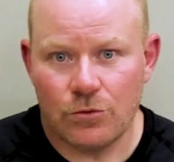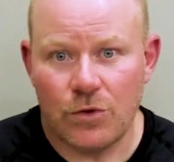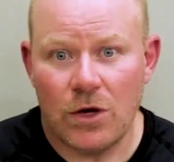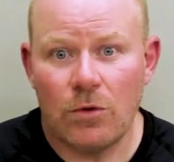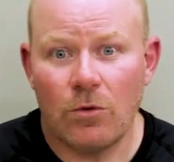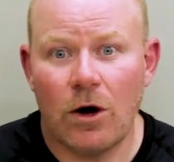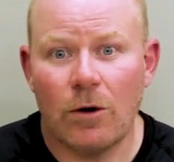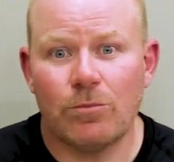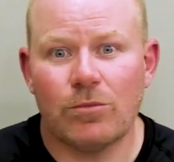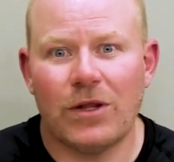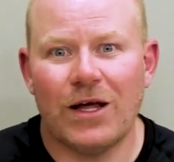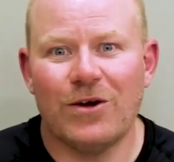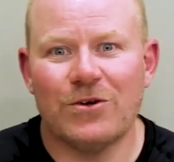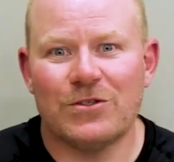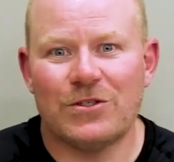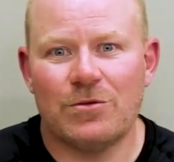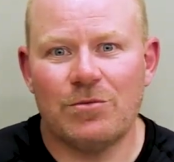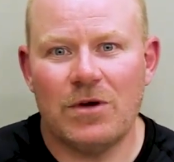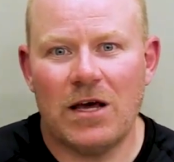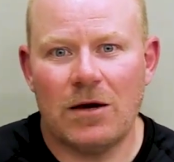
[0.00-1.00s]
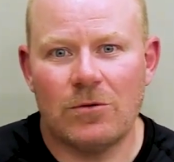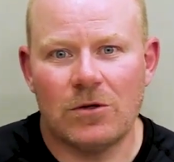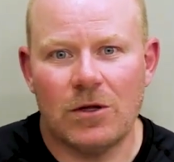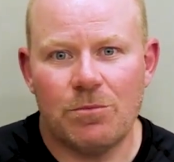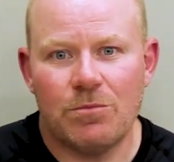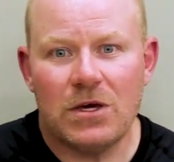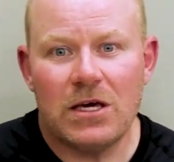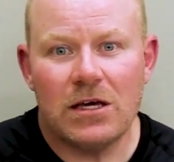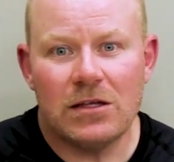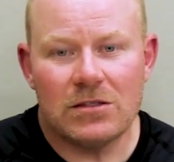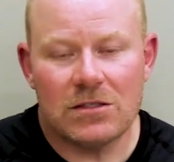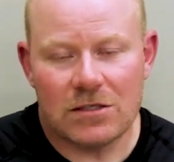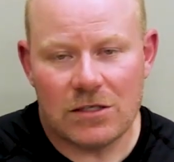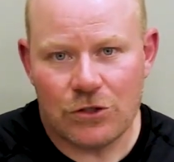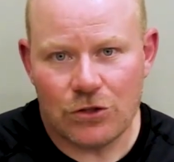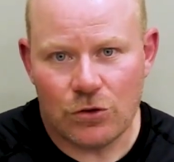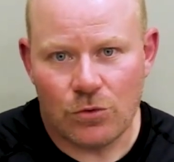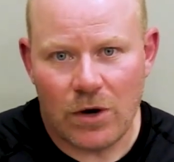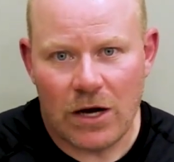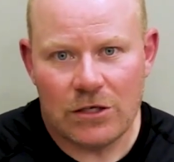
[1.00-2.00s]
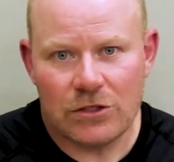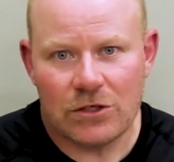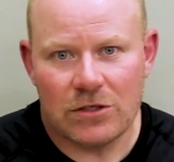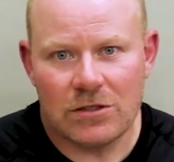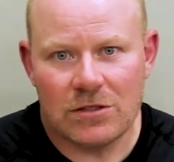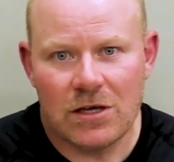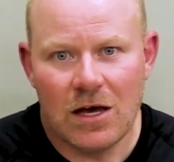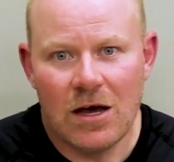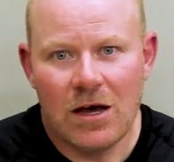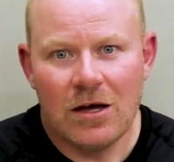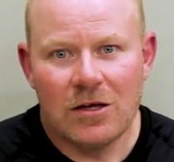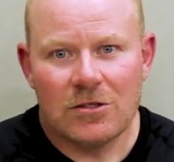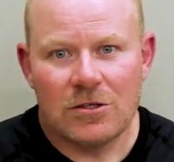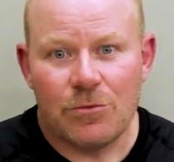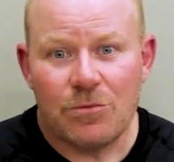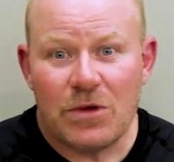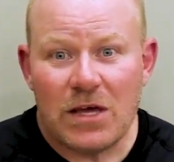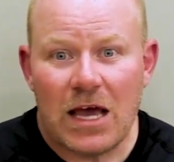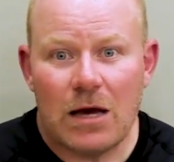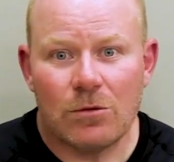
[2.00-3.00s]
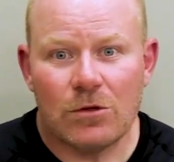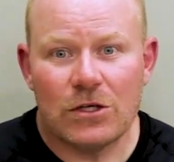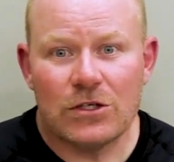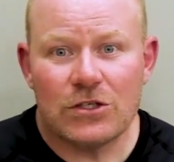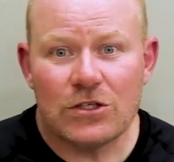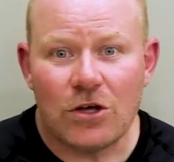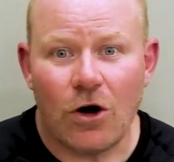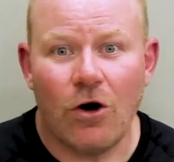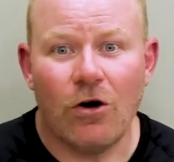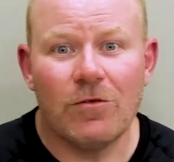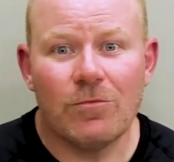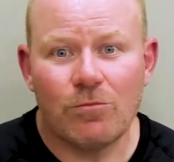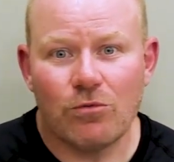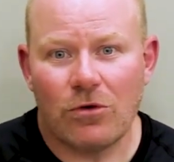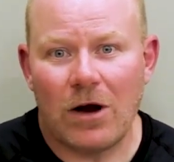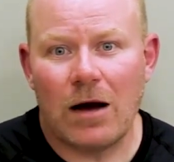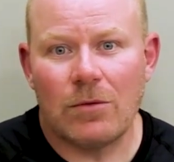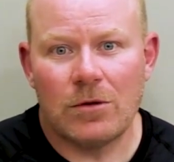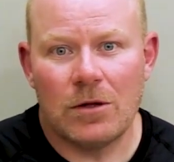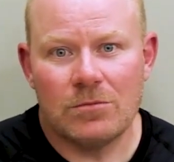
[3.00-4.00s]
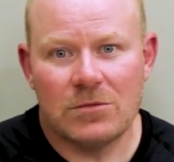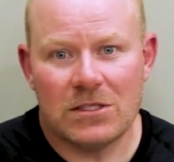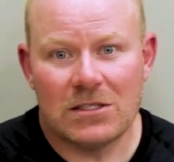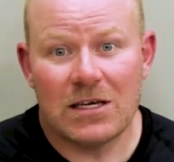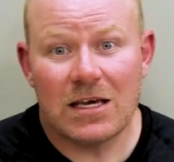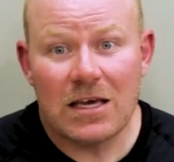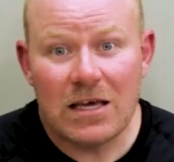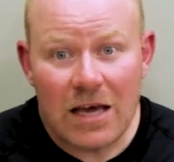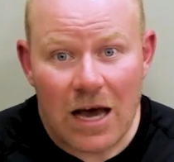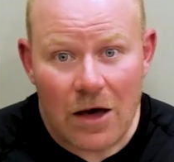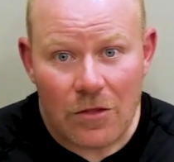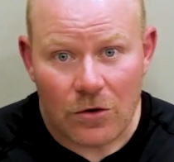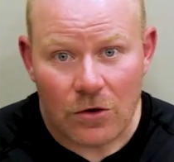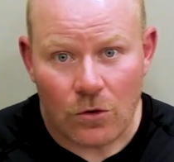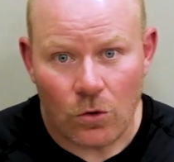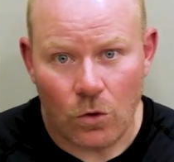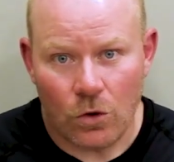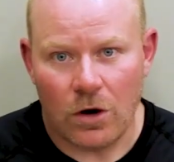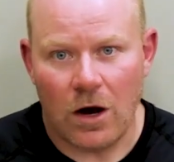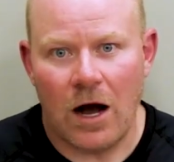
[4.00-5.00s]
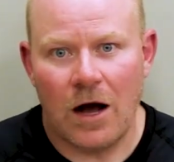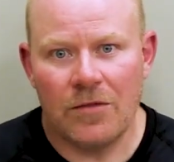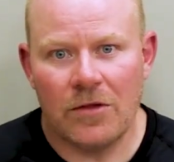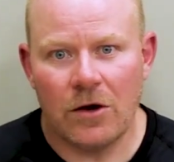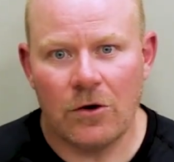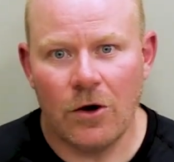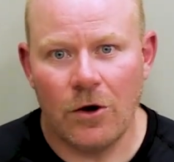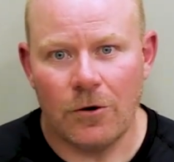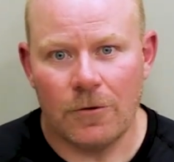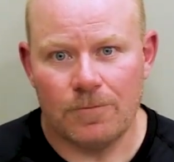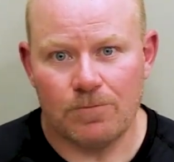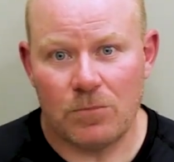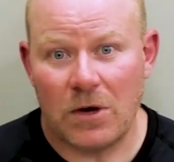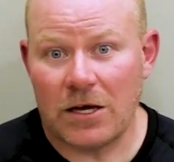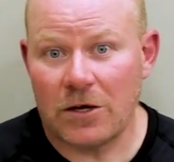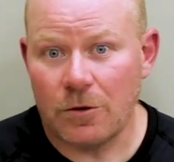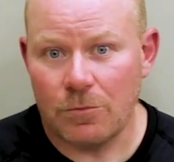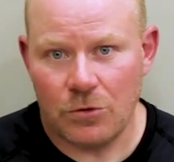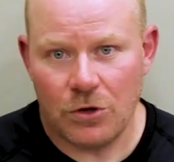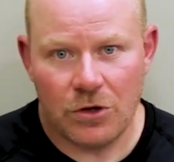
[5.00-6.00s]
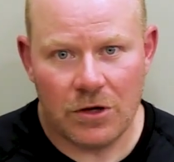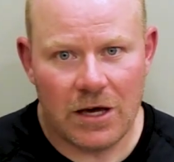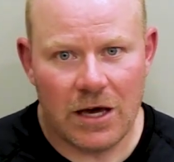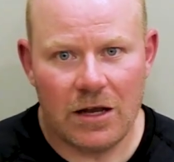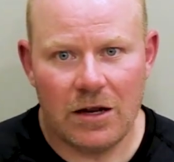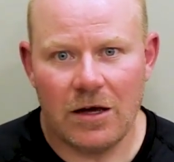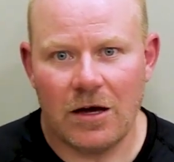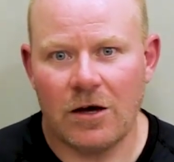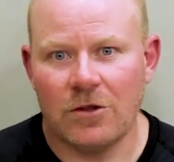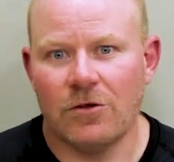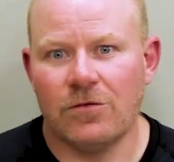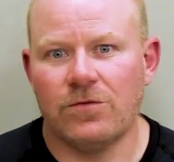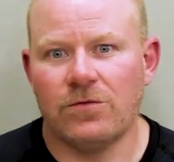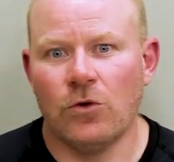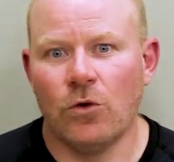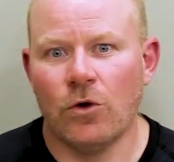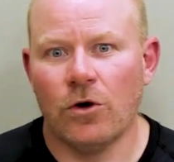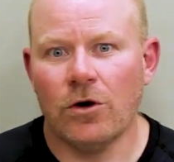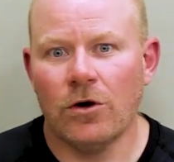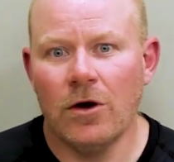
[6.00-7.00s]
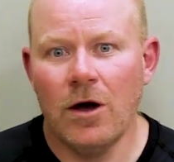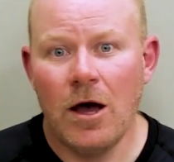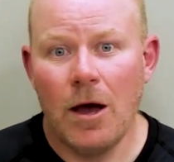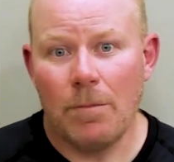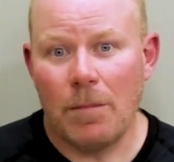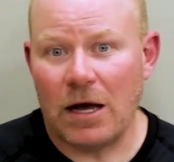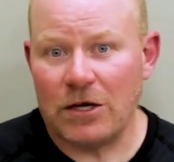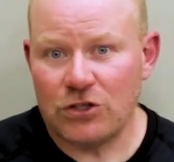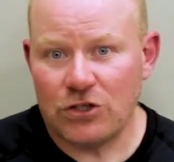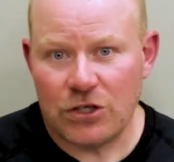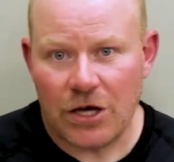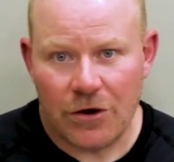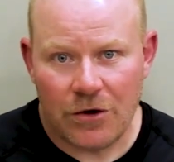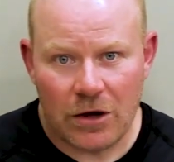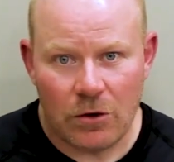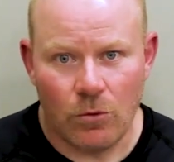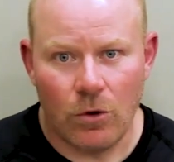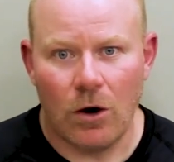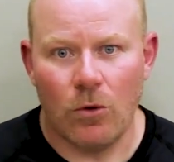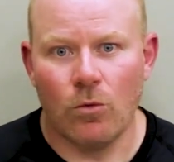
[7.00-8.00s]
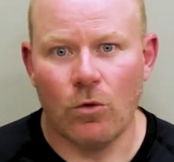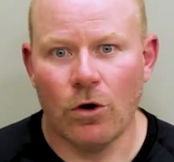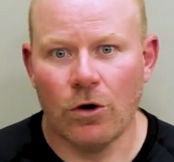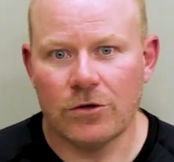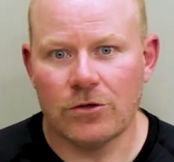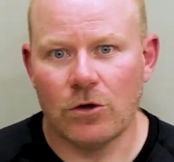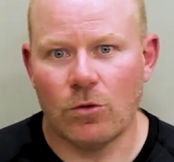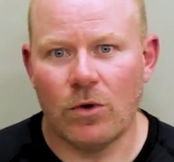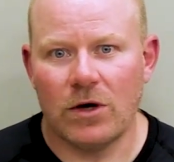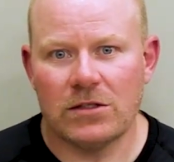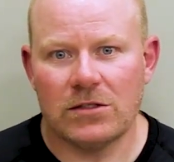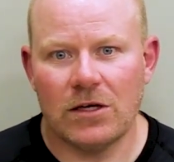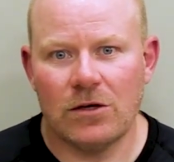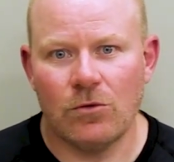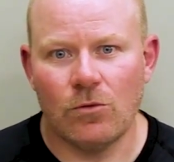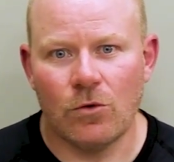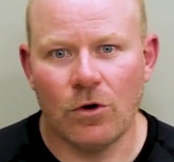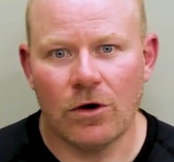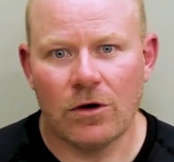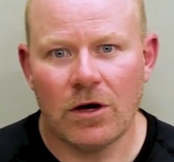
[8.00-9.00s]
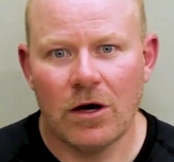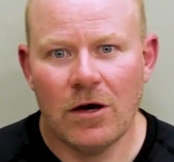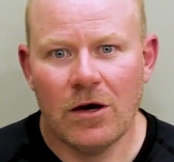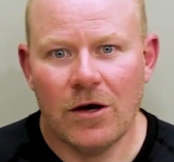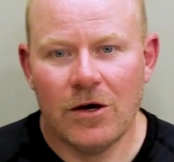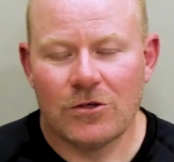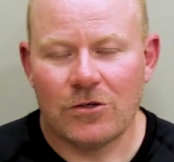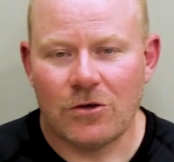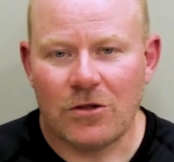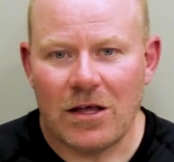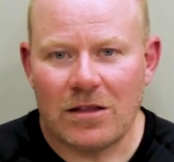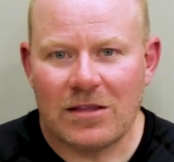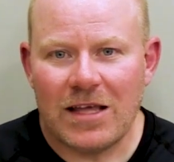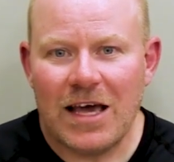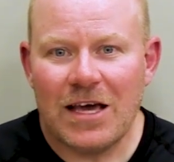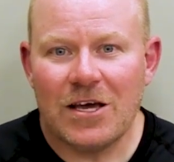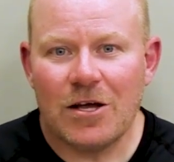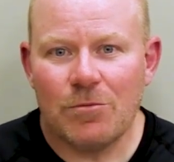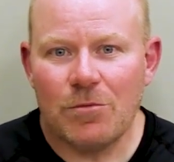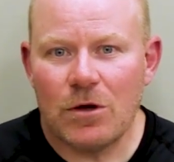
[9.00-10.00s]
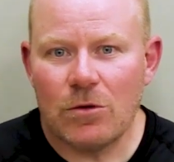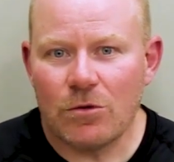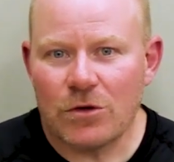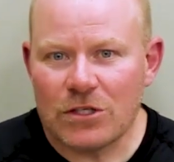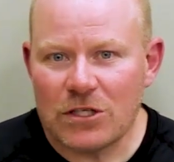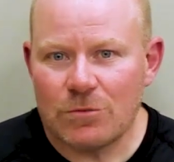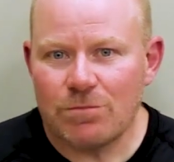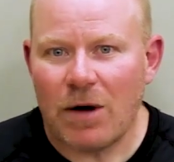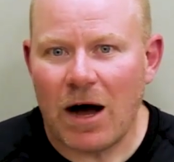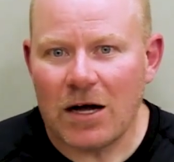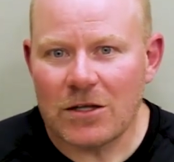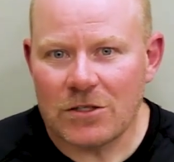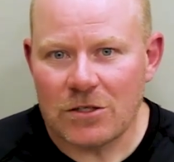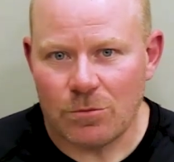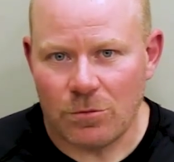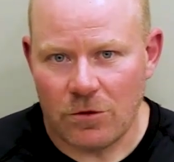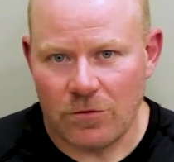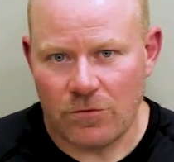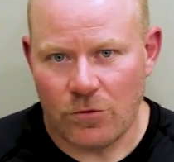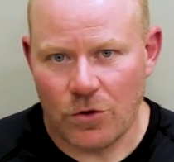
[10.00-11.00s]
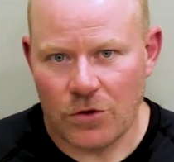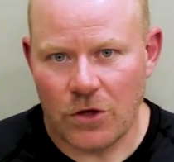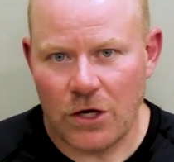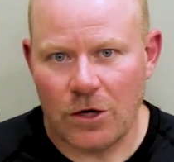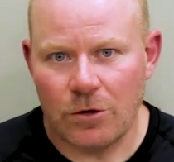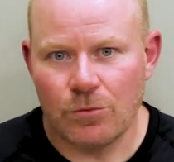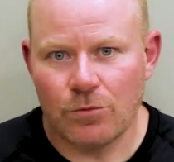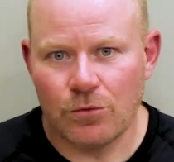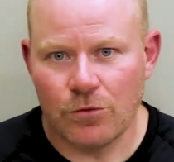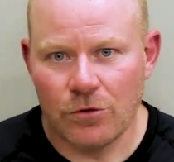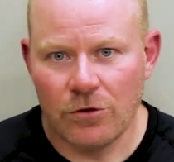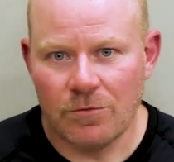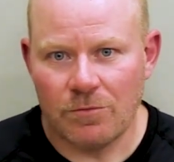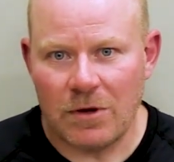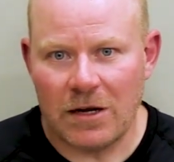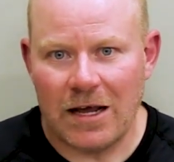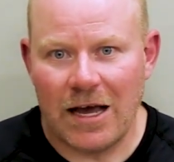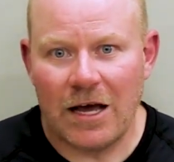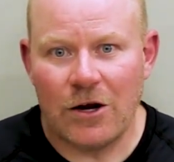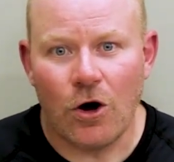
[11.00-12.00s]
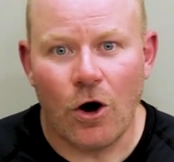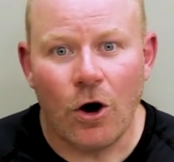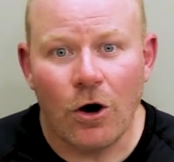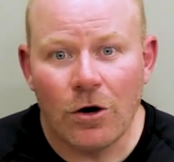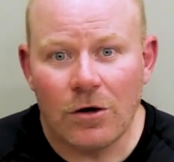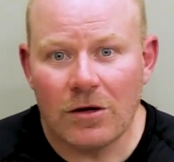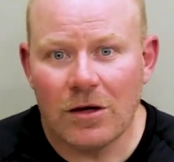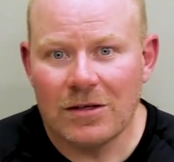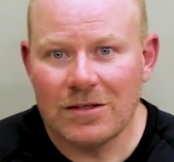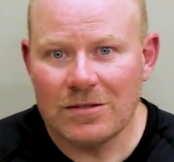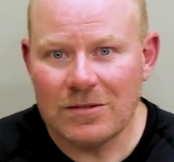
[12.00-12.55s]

We want players to be able to be in situations, to be able to solve problems together or on their own, by communicating on the floor, by sharing what worked or what didn't work, so that they can be responsible for their improvement and aren't